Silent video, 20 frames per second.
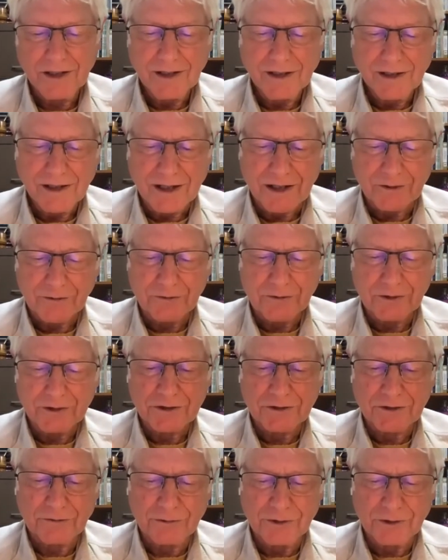how to
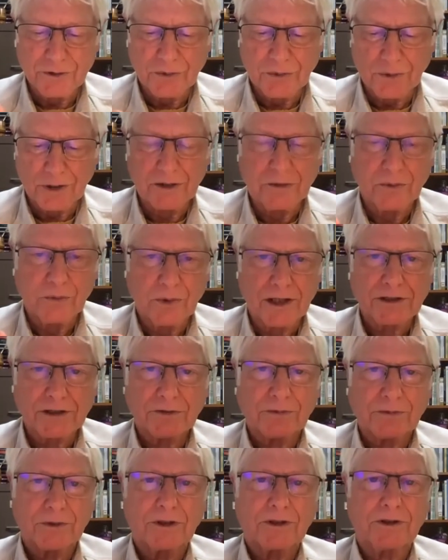fish a few winged wets
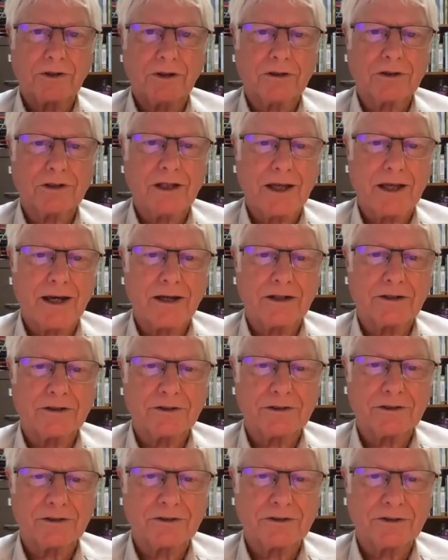for adult
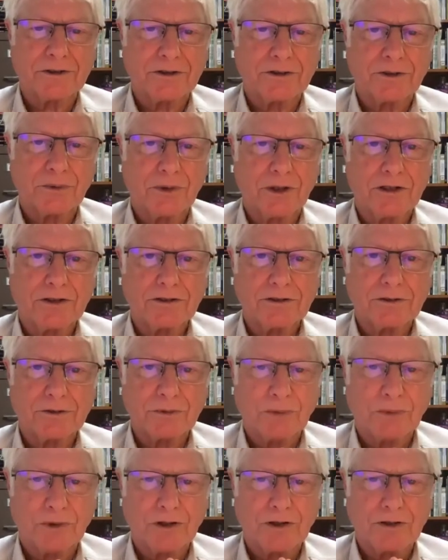caddis. There's situations
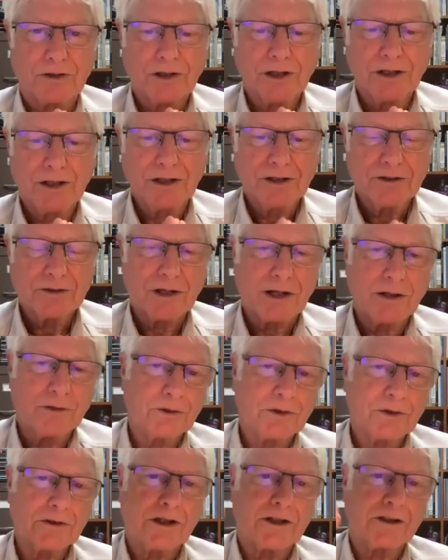where trout
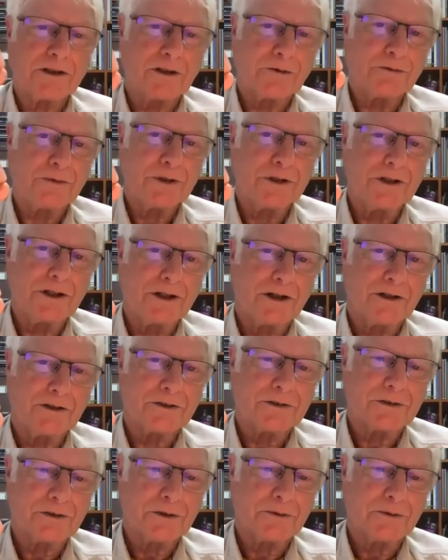look like they're feeding on the
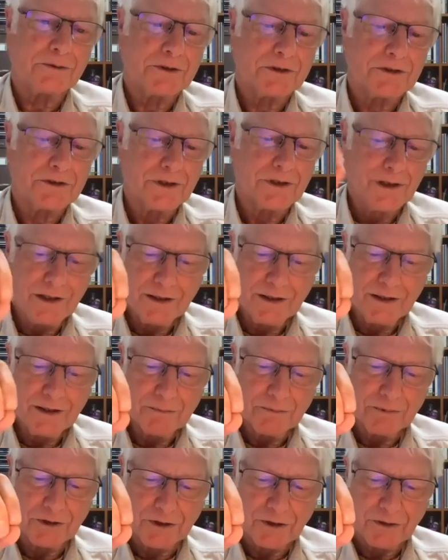surface,
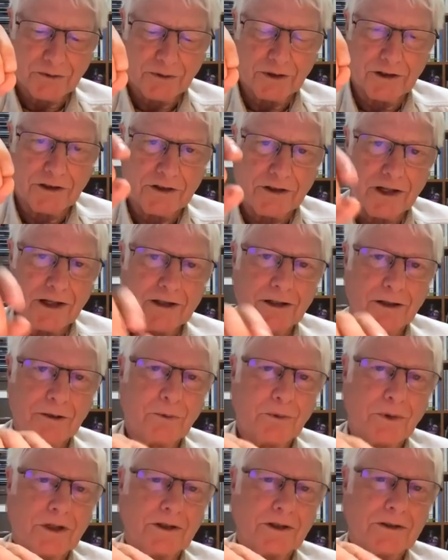but they're really taking
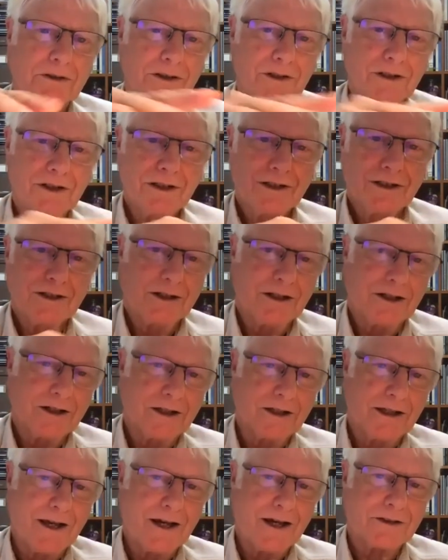winged uh,
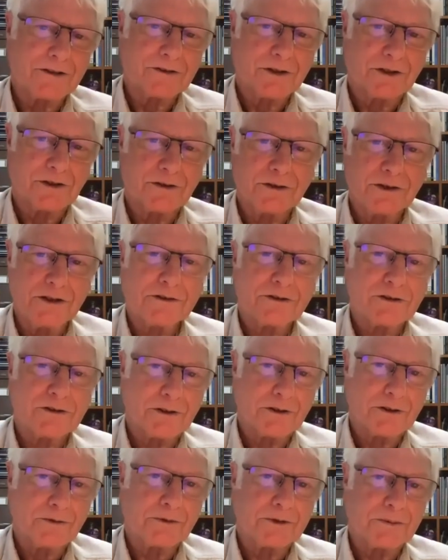caddis underneath the
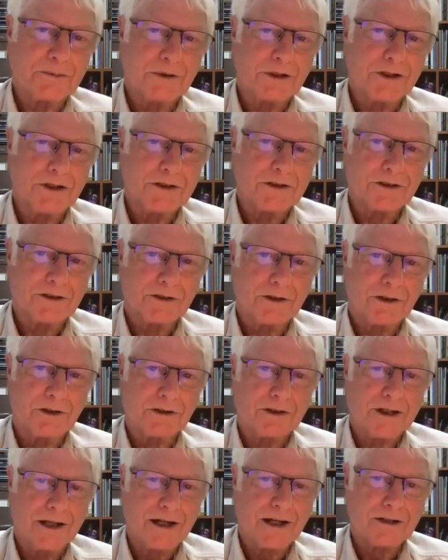surface because adult
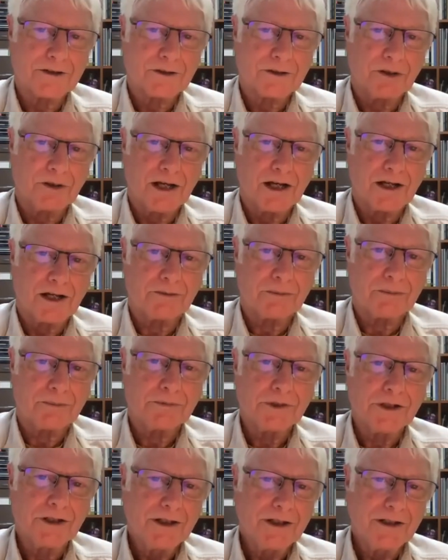caddis, a lot of them
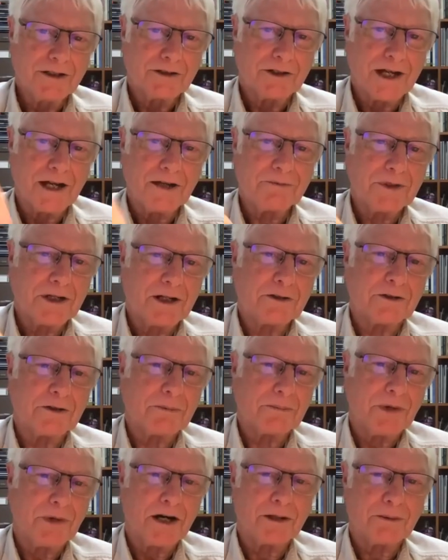dive down to the
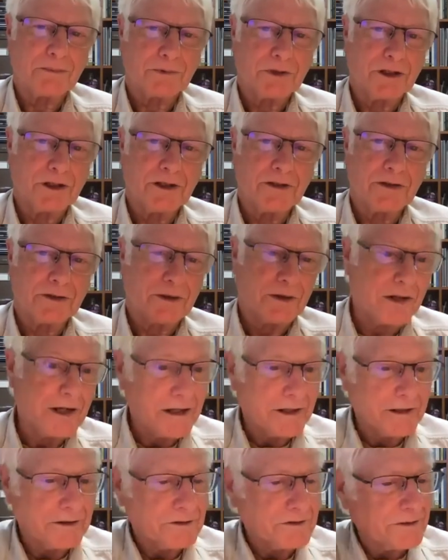bottom, to lay their
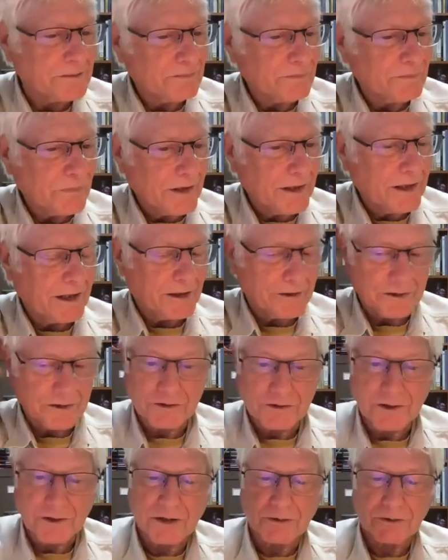eggs, and the
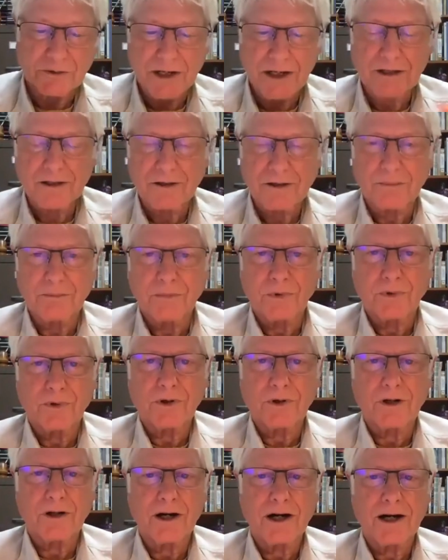trout take them
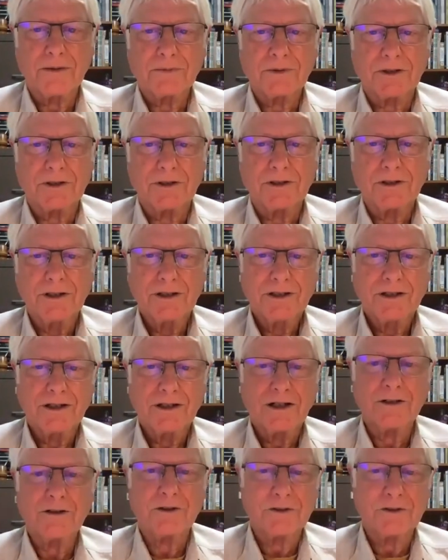more often under the